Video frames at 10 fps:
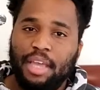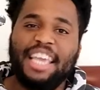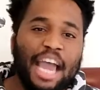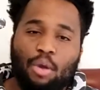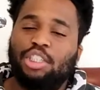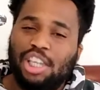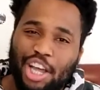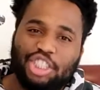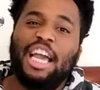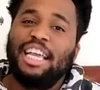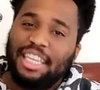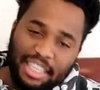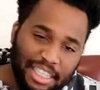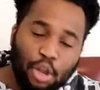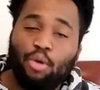And now it's clutch,
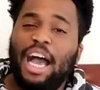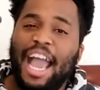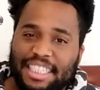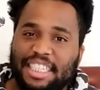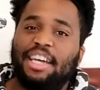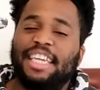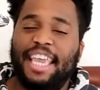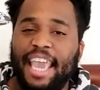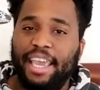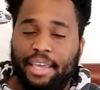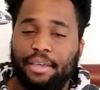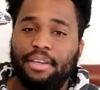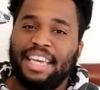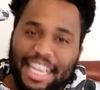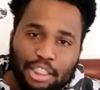full icing on the cake.
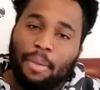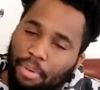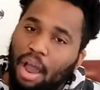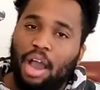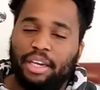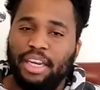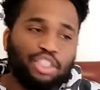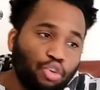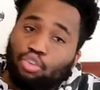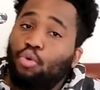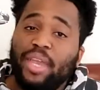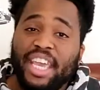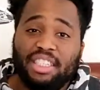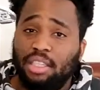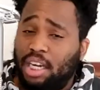That's LeBron. That's who
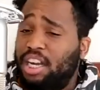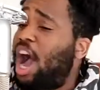he is. It's not a